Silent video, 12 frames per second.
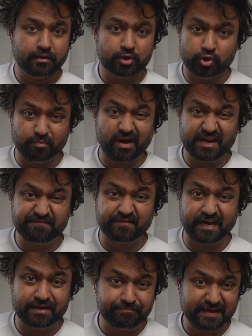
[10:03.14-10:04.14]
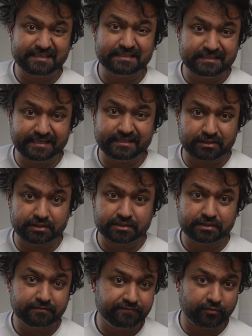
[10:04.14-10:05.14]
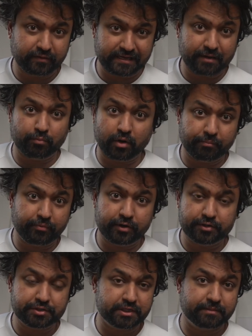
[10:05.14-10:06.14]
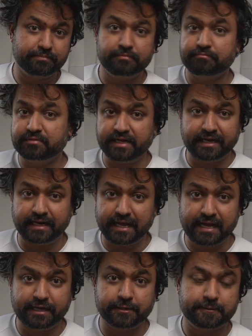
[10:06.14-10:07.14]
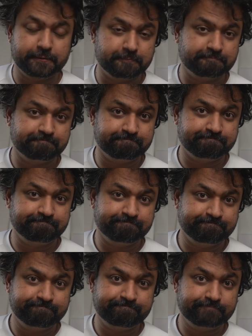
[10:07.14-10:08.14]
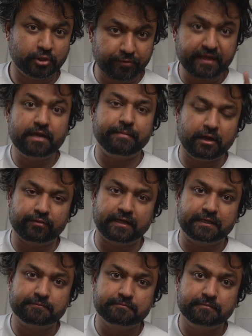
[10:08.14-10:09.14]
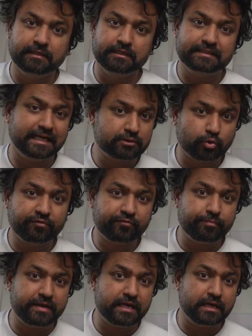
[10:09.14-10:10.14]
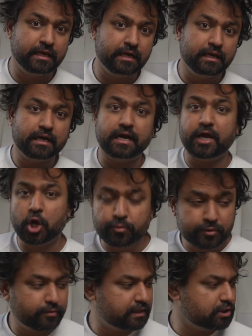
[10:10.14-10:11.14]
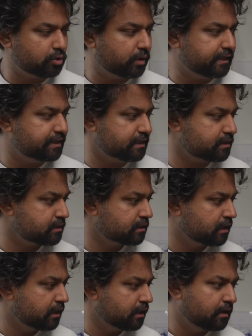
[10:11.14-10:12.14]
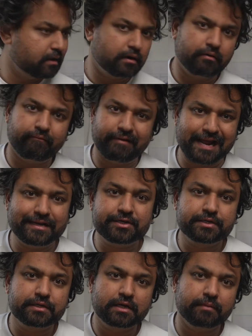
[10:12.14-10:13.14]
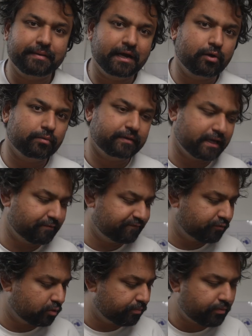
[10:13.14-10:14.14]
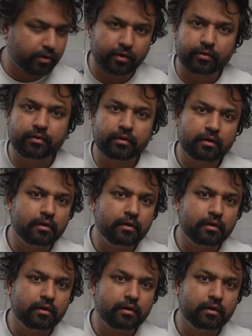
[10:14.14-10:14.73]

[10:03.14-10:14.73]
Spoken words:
you might find better deals for the M1 Pro chip secondhand. So think about that. That's all from me. I hope you enjoyed this rant about the M4 Pro.